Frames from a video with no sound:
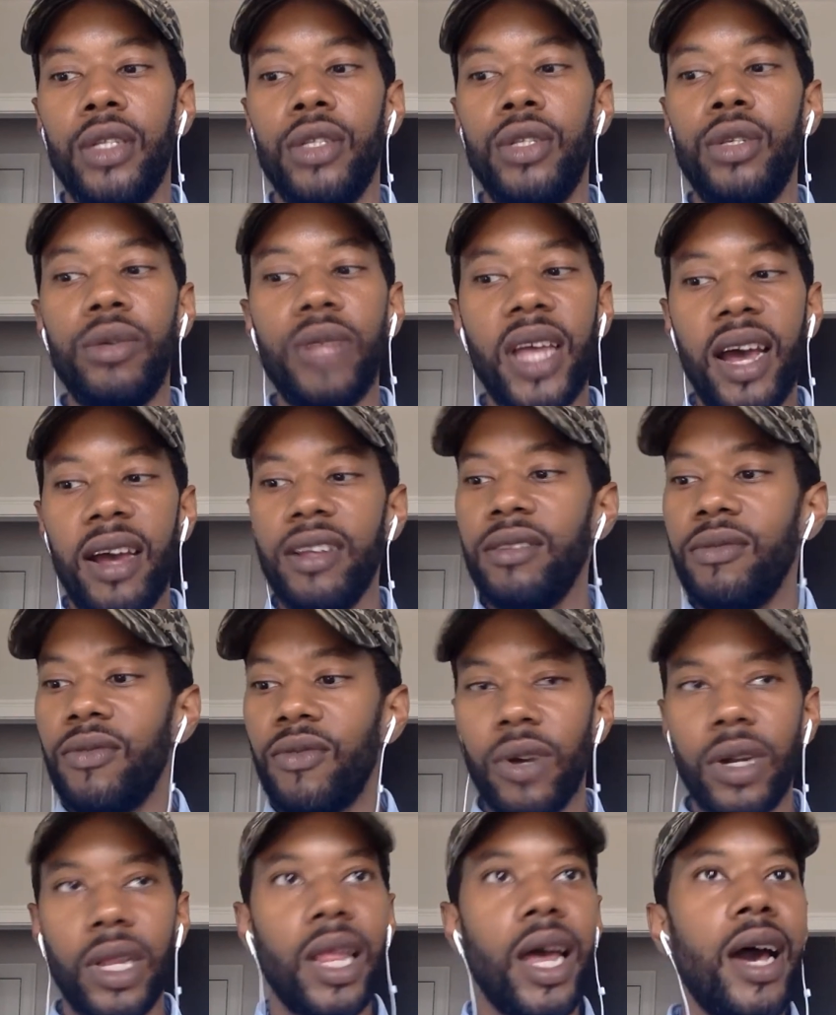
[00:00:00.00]
do not
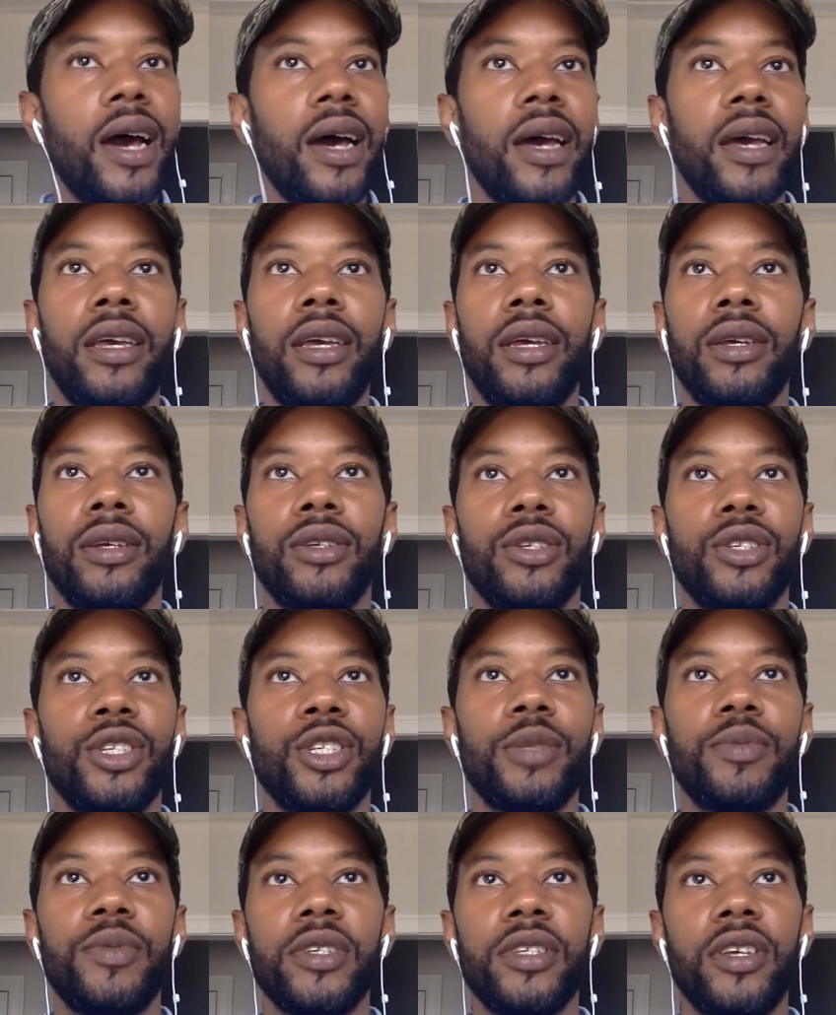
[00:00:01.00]
rely
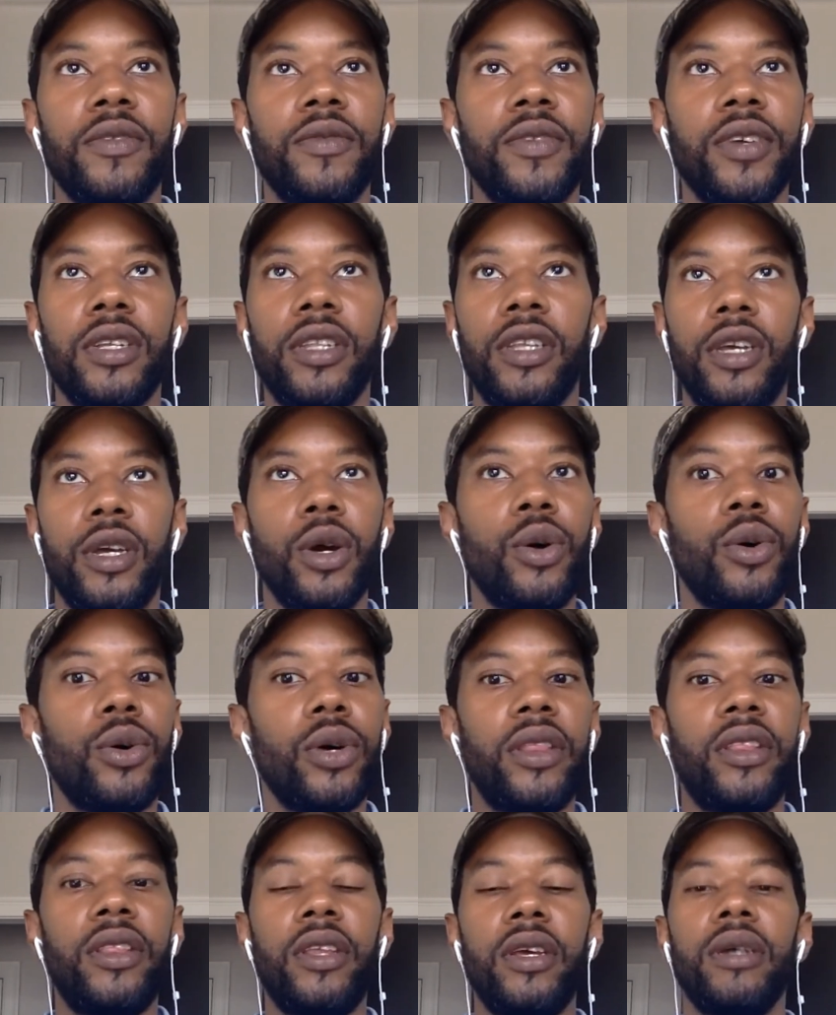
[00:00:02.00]
specifically
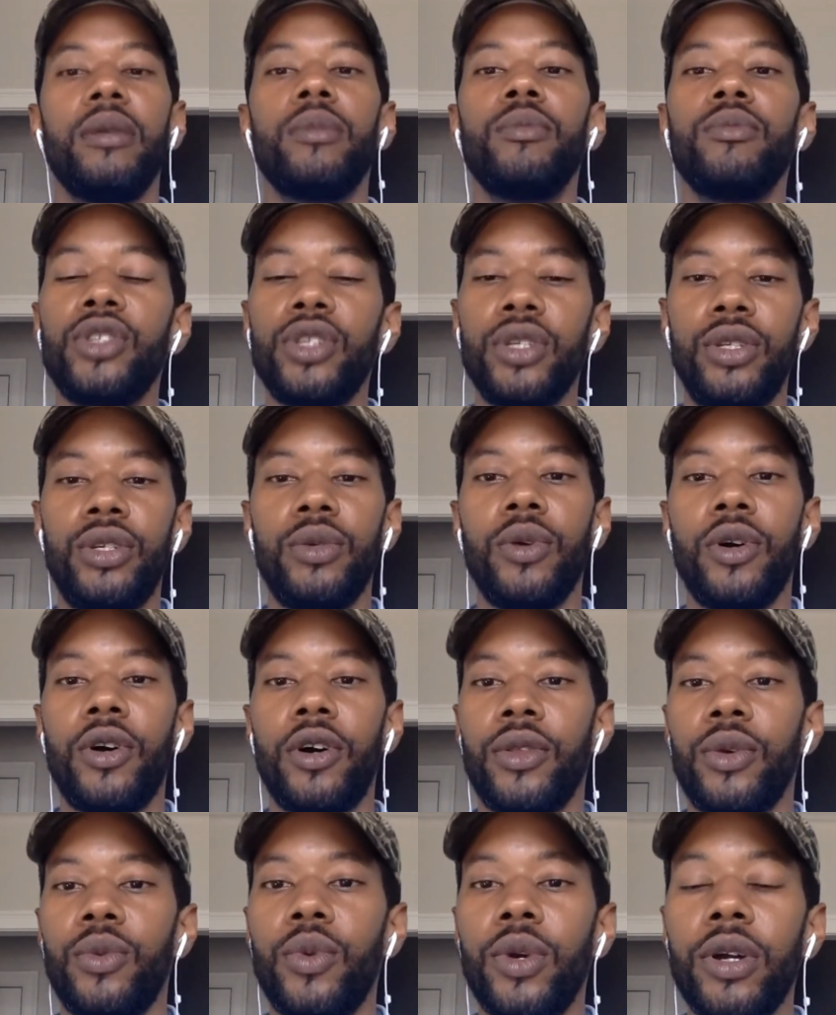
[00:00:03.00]
on them to do
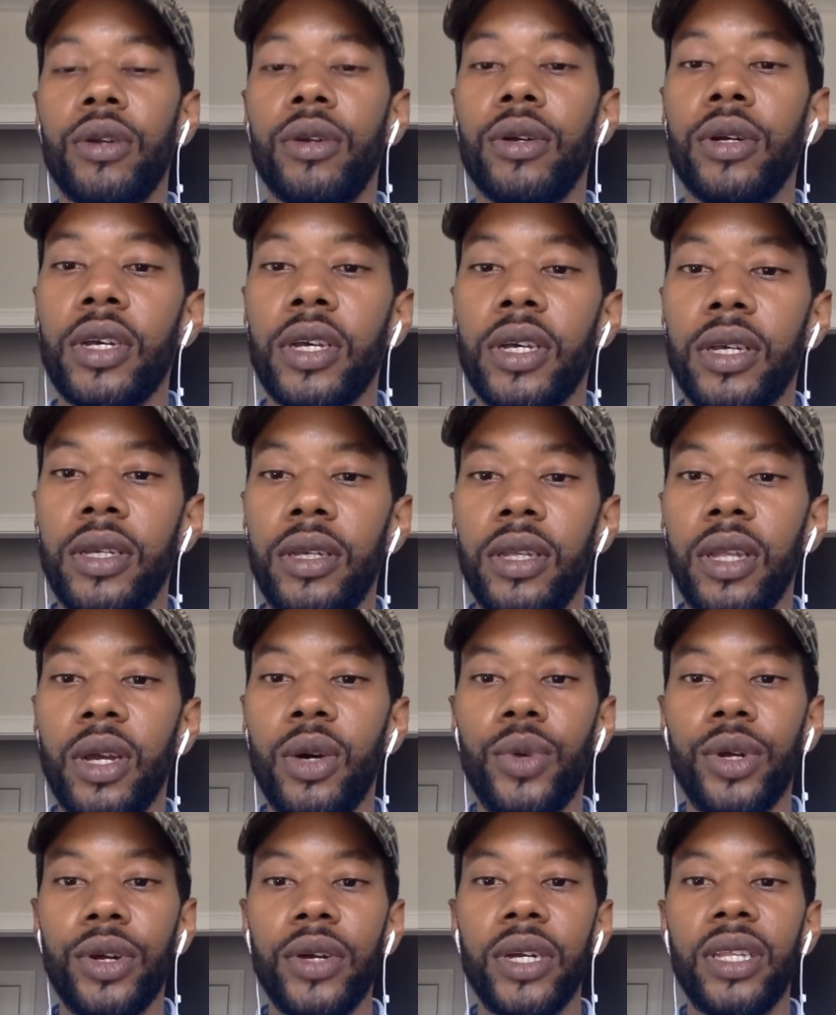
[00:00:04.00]
all the work.
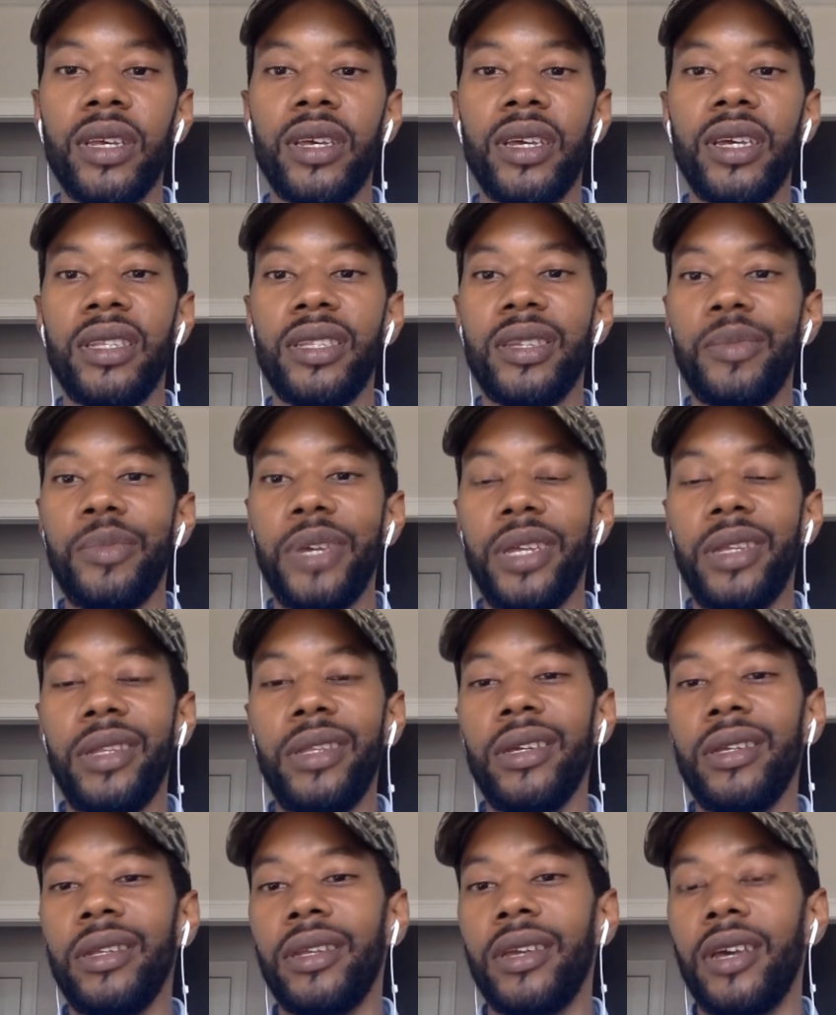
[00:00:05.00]
We're in the
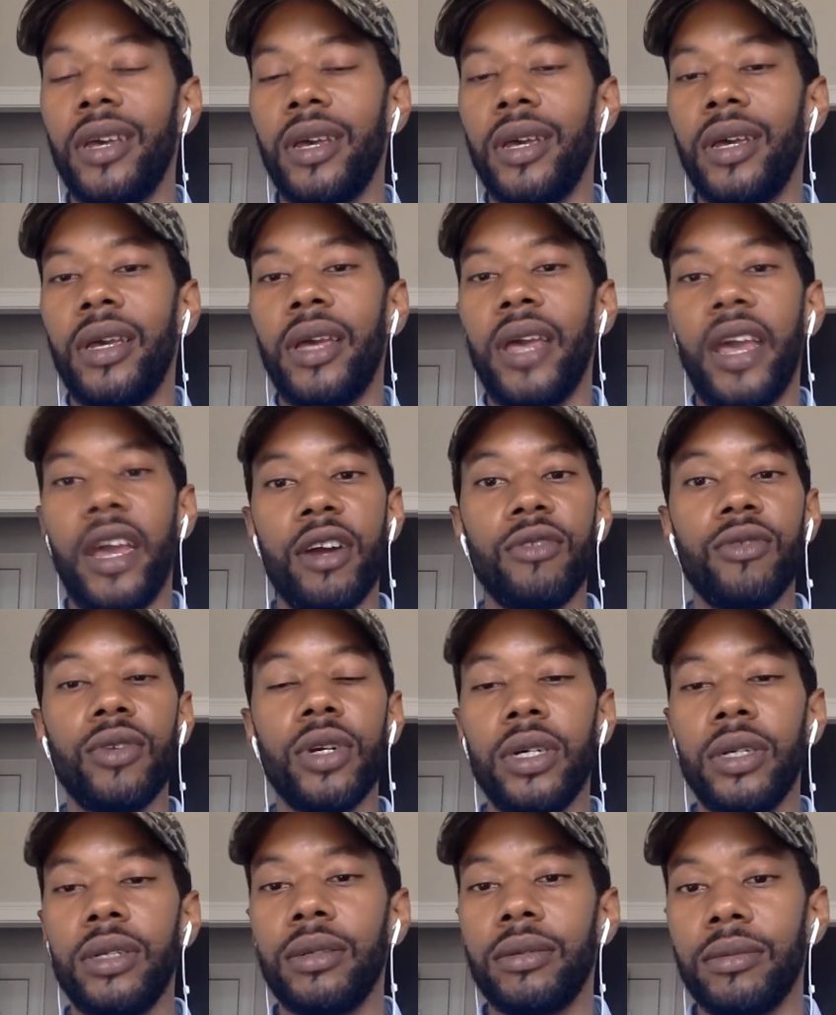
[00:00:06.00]
independent
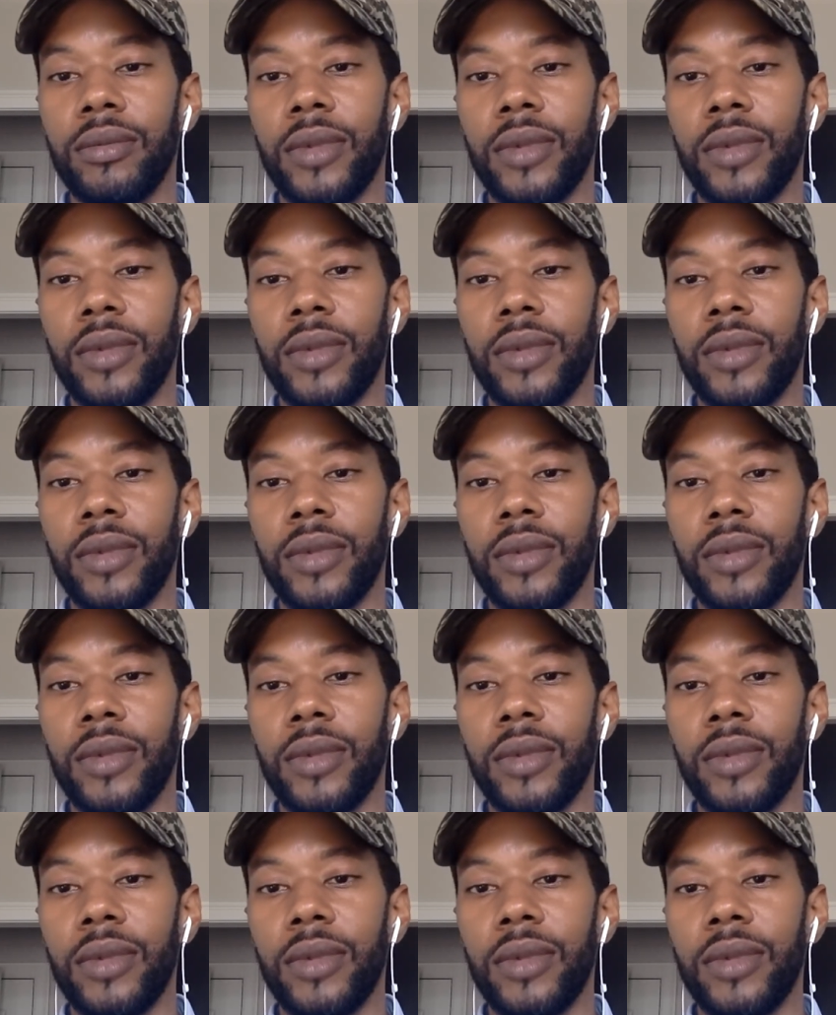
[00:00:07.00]
era.